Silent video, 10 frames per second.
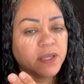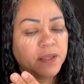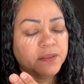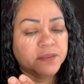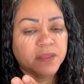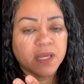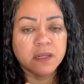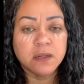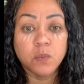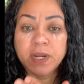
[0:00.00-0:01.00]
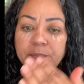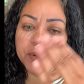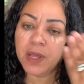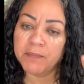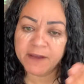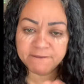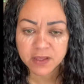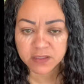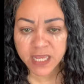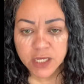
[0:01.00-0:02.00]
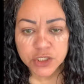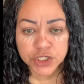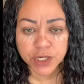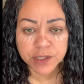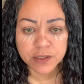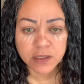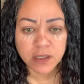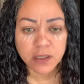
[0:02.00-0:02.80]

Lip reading: And then when I put on my foundation,